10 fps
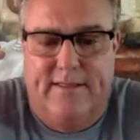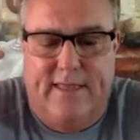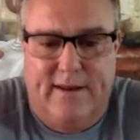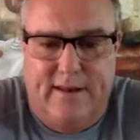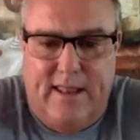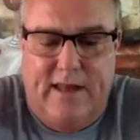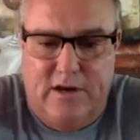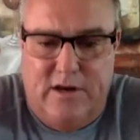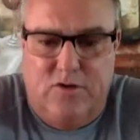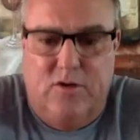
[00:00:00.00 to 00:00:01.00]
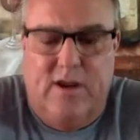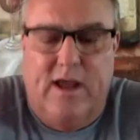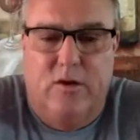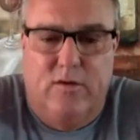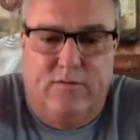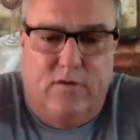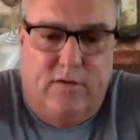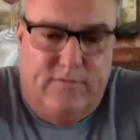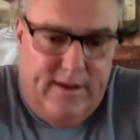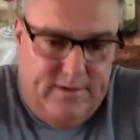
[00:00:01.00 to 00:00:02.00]
that that additional conduit for our
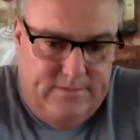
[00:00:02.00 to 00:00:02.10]
fans.